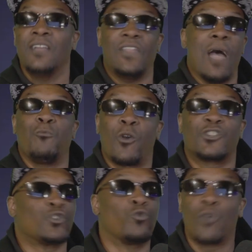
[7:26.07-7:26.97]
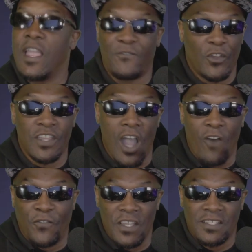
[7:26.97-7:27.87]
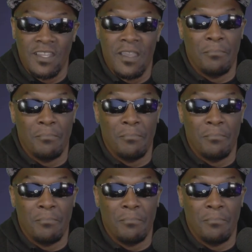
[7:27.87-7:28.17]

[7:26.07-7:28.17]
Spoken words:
That works great for the offense,